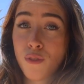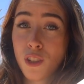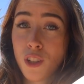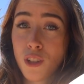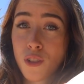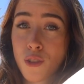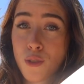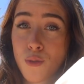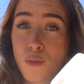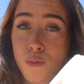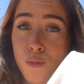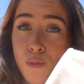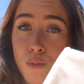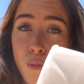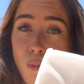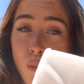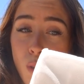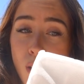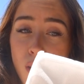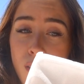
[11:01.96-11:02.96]
feels
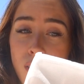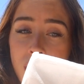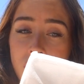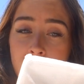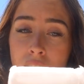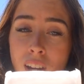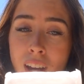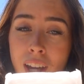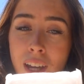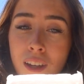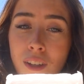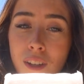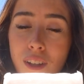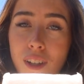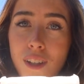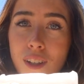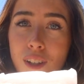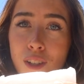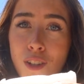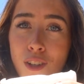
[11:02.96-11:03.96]
really like
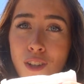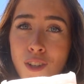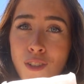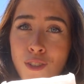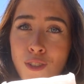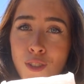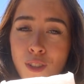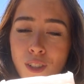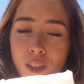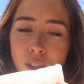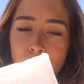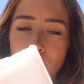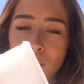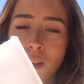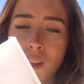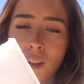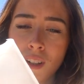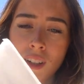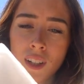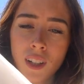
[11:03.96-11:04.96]

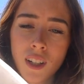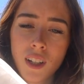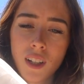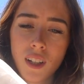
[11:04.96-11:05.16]
durable.